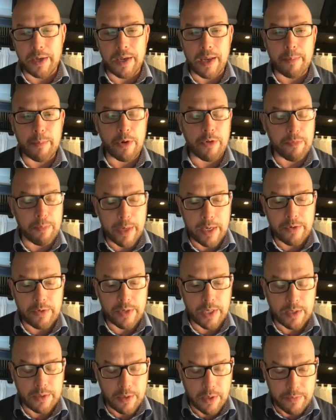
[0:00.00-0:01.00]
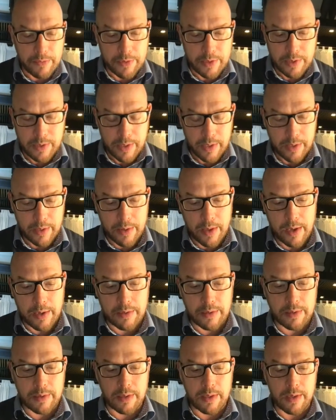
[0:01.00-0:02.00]
a number of metrics, obviously,
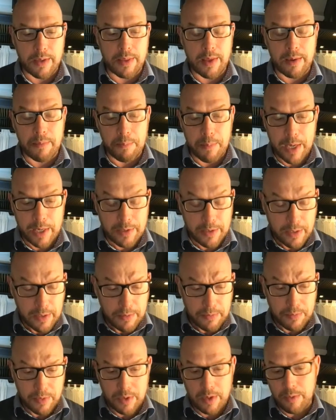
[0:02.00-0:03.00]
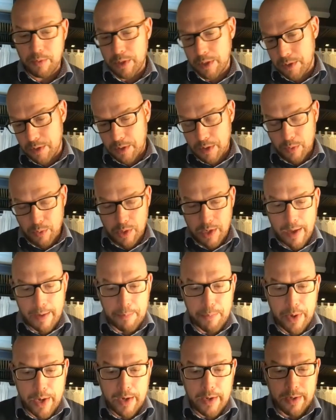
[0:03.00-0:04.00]
that matter, which we'll
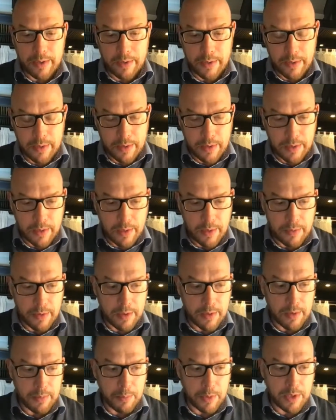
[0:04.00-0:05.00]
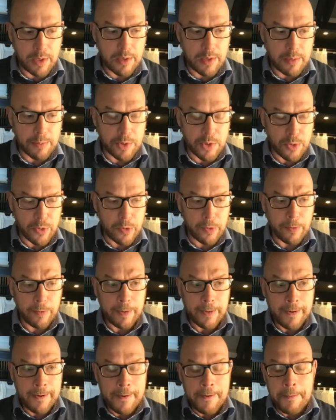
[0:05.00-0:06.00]
unpack in a minute, I'm sure.
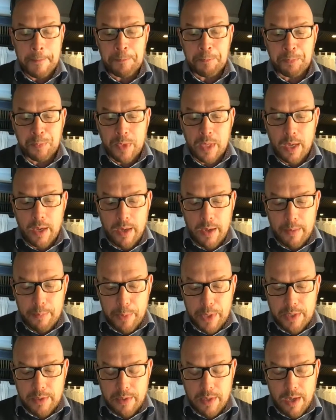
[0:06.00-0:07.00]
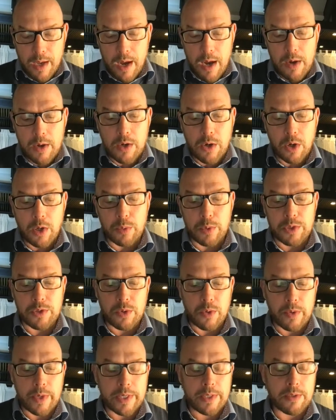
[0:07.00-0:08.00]
But our goal was
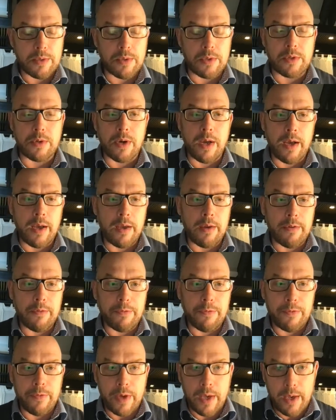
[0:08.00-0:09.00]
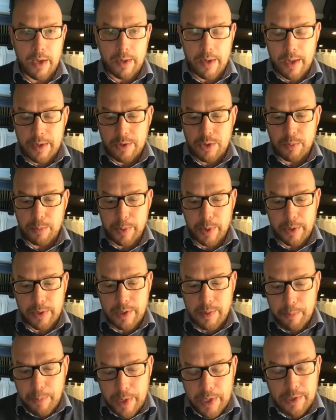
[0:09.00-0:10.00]
always to drive and to build
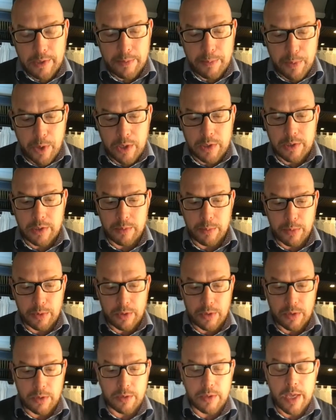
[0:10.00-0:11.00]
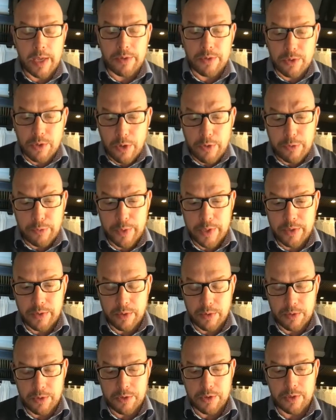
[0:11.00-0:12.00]
the best possible software
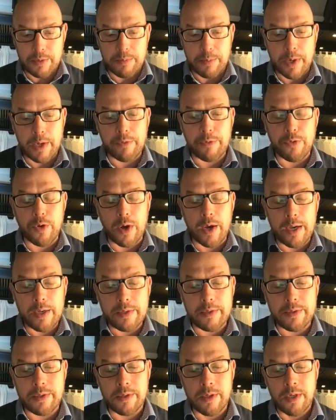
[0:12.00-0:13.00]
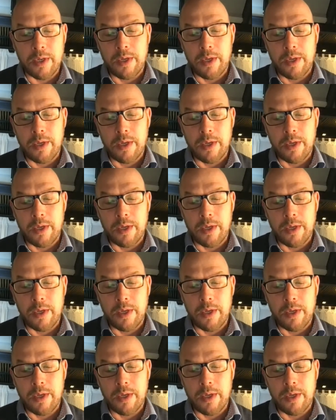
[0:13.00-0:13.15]
solution. But for us